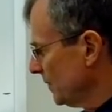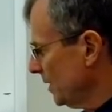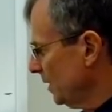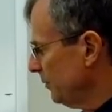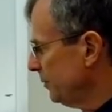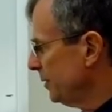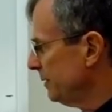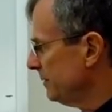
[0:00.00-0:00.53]

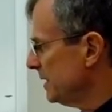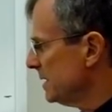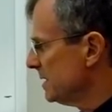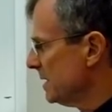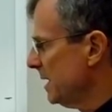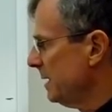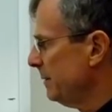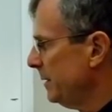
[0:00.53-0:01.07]
of 50
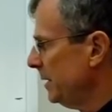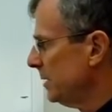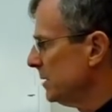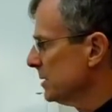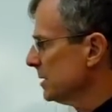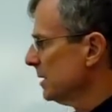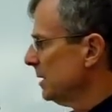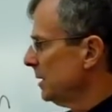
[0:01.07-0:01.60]

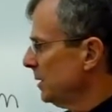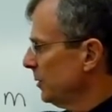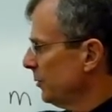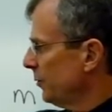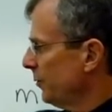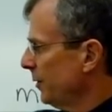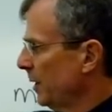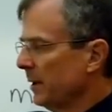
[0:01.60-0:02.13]
centimeters
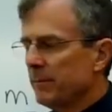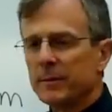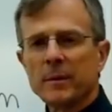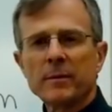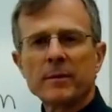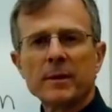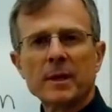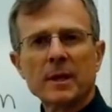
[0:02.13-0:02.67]
from the
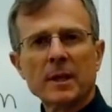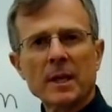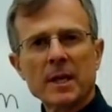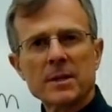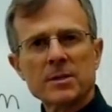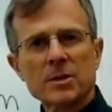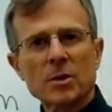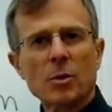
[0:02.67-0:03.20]
thin
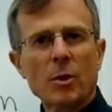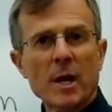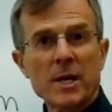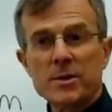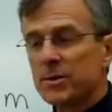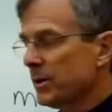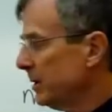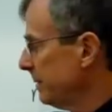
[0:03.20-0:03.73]
lens
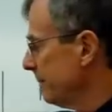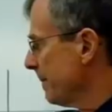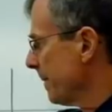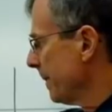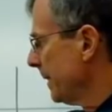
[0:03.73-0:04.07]
equation,